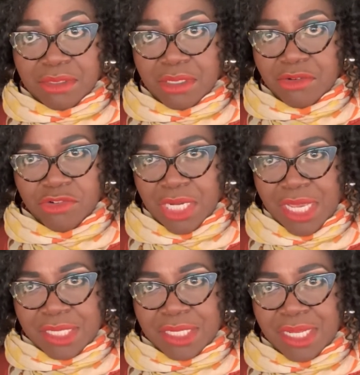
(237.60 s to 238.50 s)
really
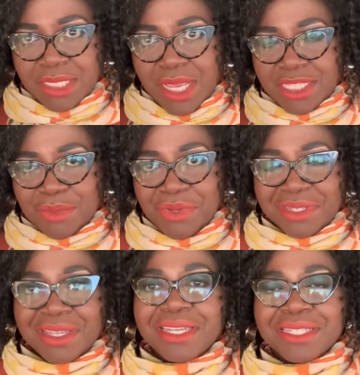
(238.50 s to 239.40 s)
excellent textbook,
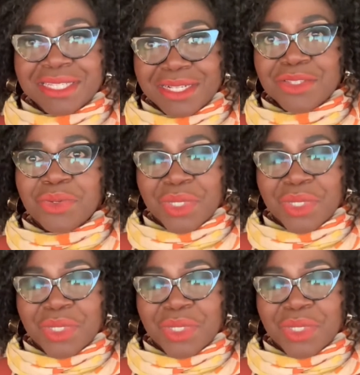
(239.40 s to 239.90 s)
and it tells you when